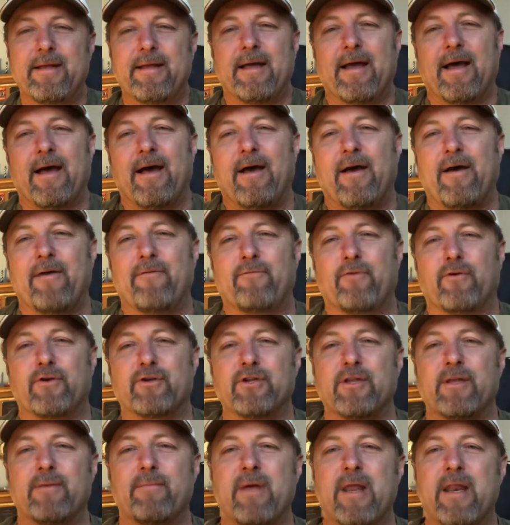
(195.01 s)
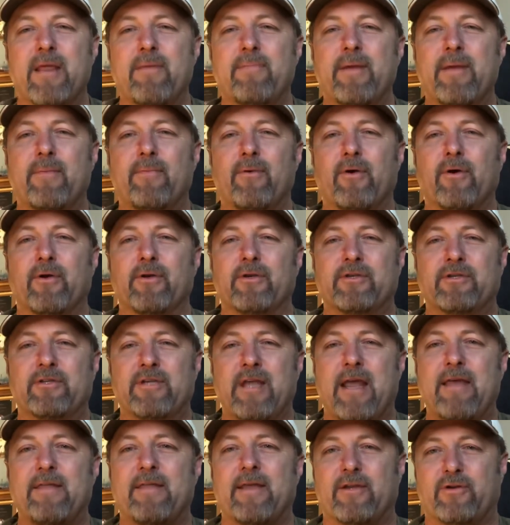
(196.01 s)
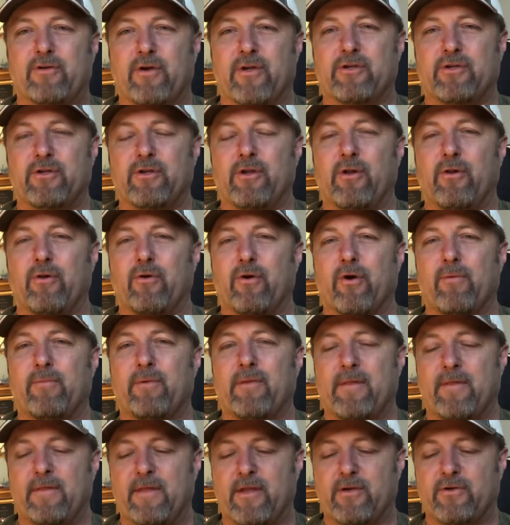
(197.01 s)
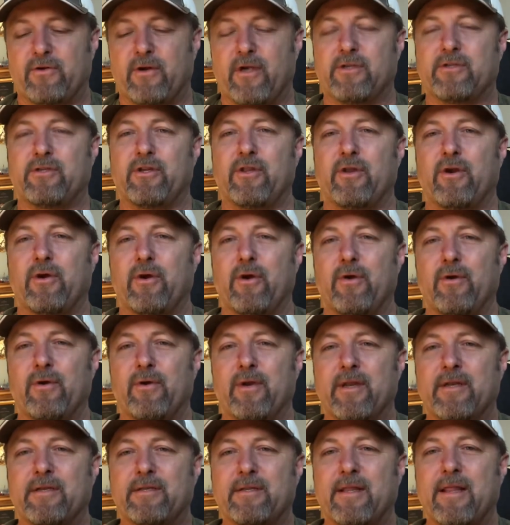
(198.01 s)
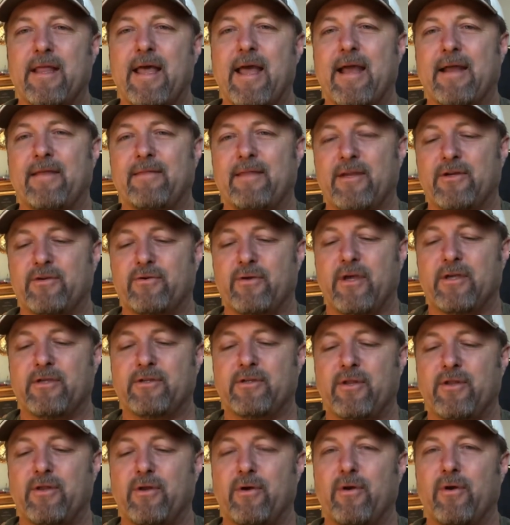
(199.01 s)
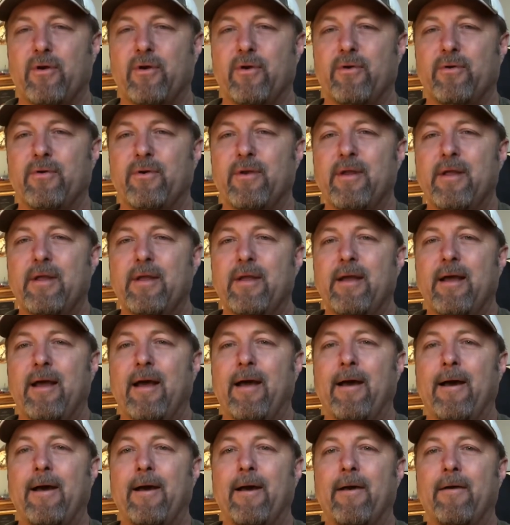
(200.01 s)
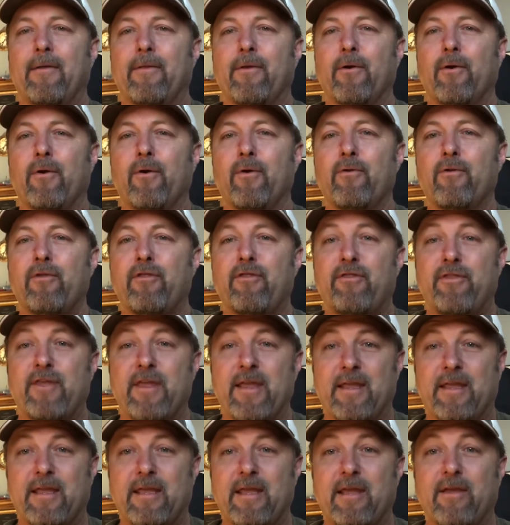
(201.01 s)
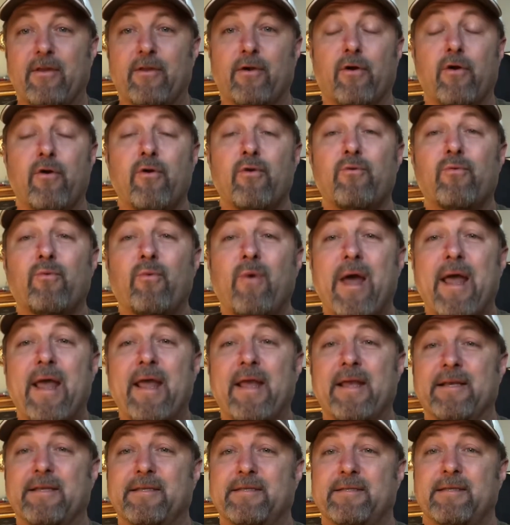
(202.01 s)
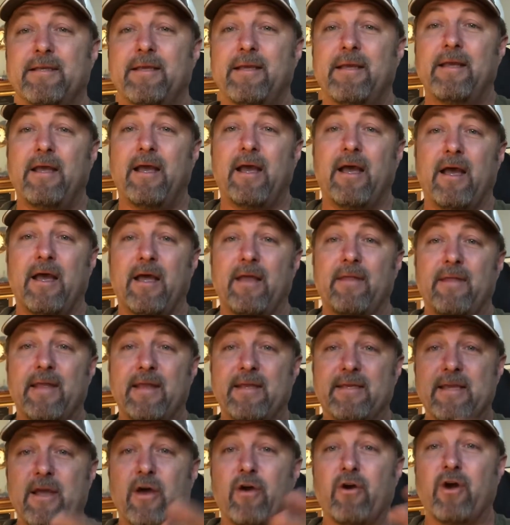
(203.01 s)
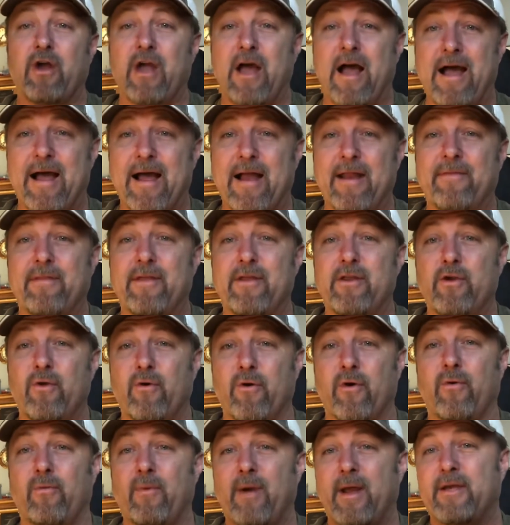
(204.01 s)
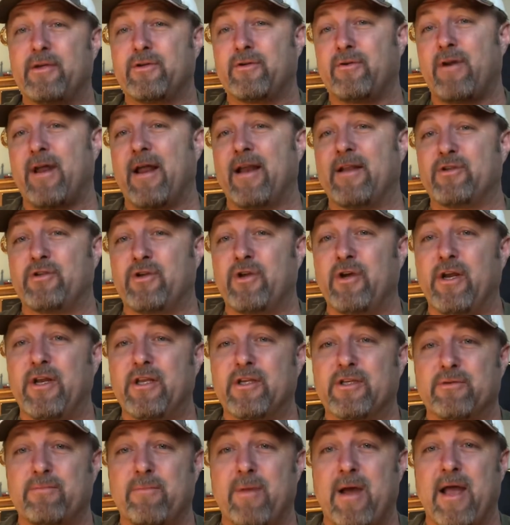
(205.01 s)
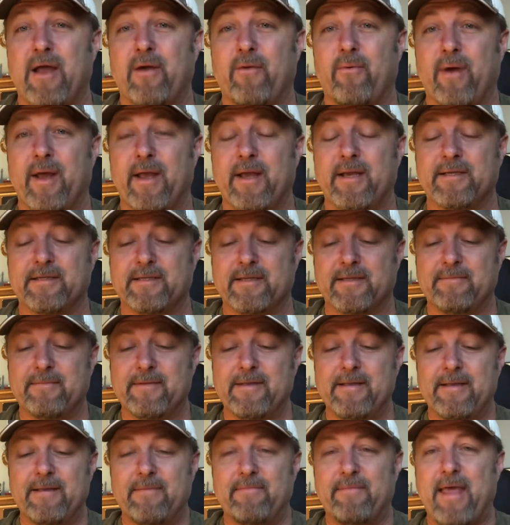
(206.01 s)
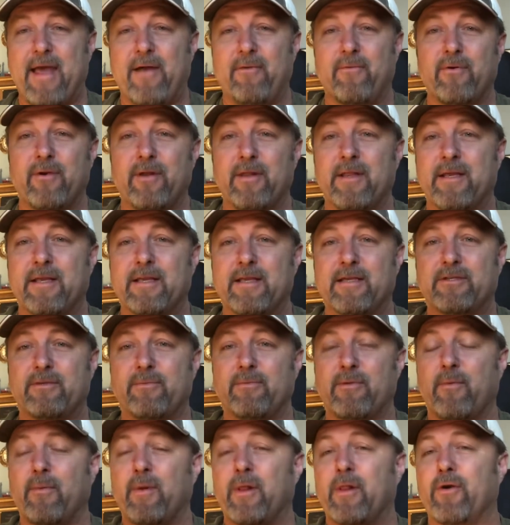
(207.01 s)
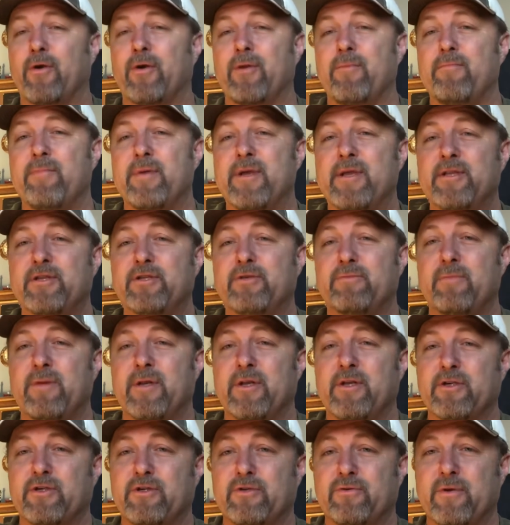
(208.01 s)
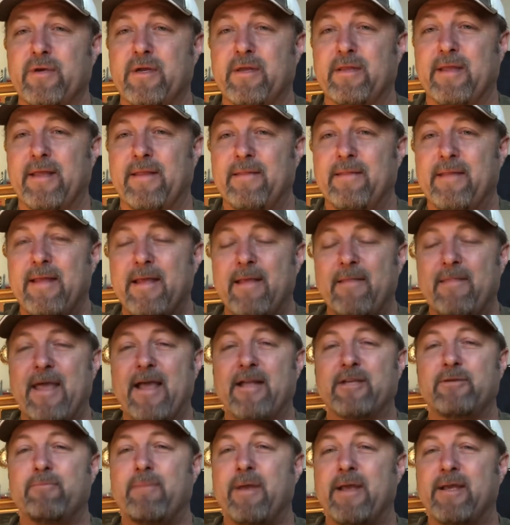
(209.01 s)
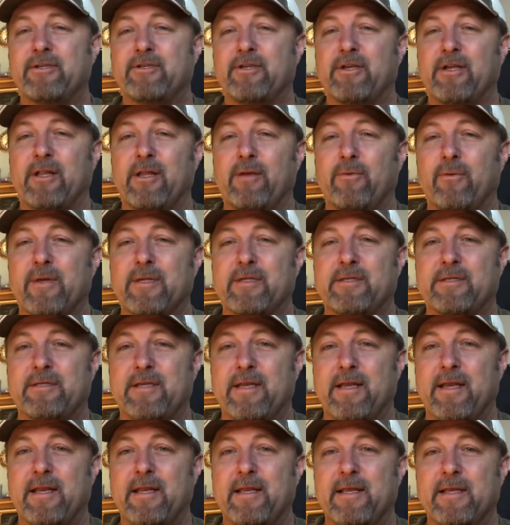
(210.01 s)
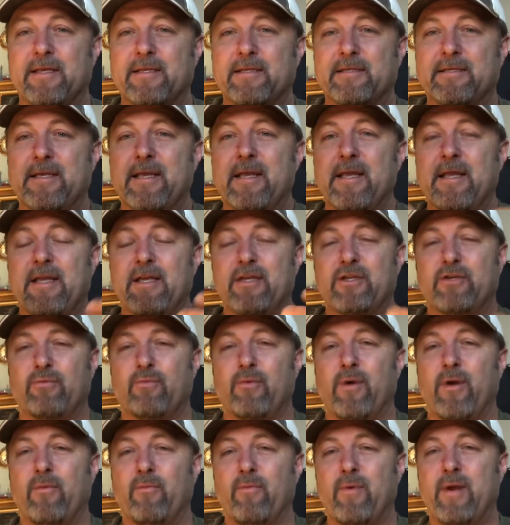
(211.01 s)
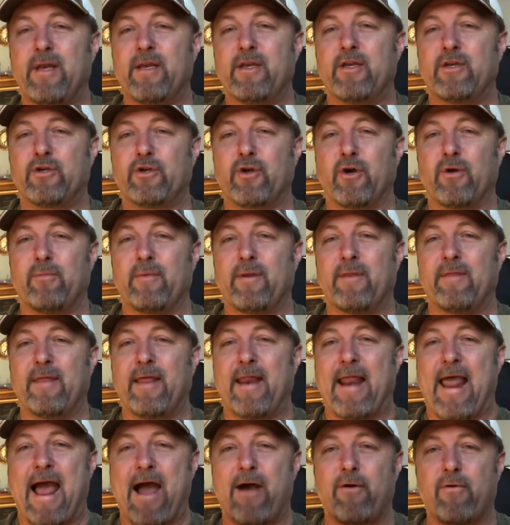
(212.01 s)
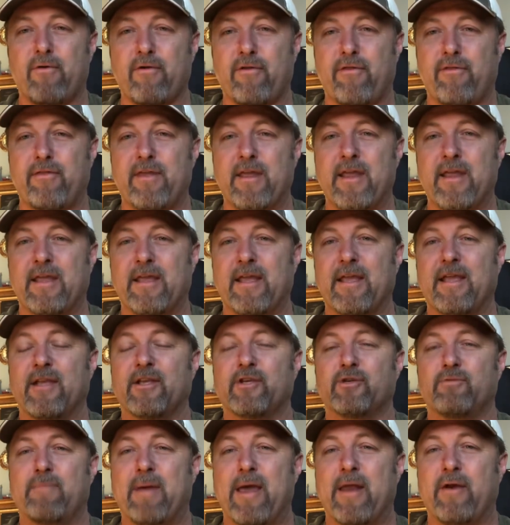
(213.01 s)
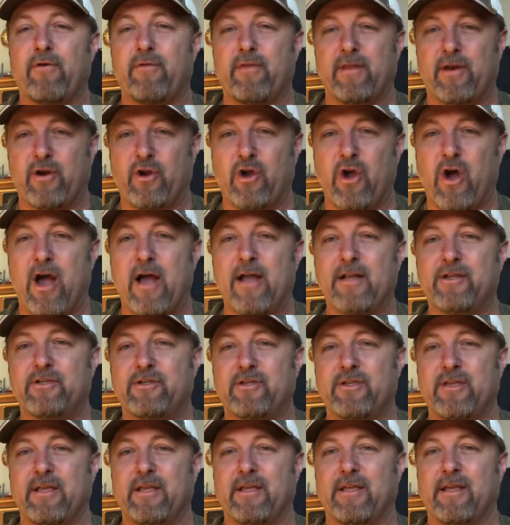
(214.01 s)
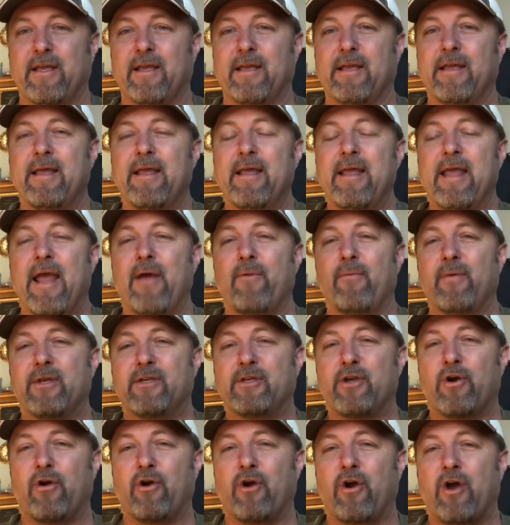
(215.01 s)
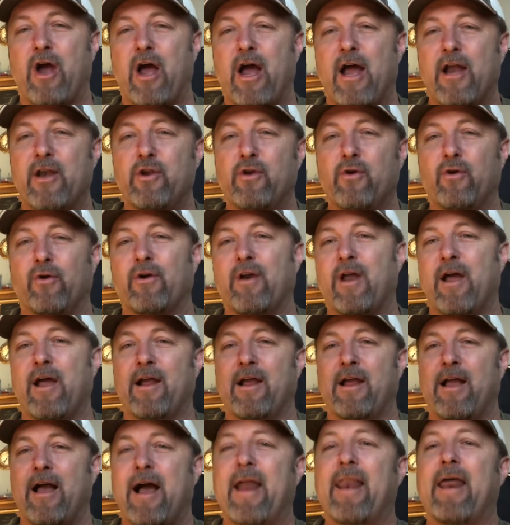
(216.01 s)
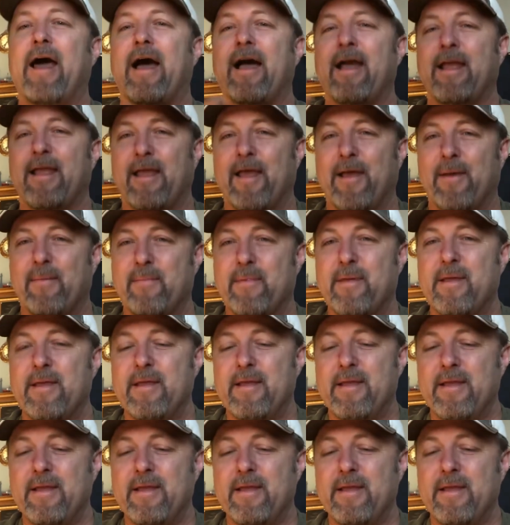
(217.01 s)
Unfortunately, many people say they trust in the Lord, but then they trust in their own intellect, they trust in their own thinking, their own ways. They tell God that your ways are not as good as my ways, and that really is something we learn in men's ministry, that's basically what sin is. It's when we determine that our thinking is better than God's thinking, and we tell God, "You're not God, I am."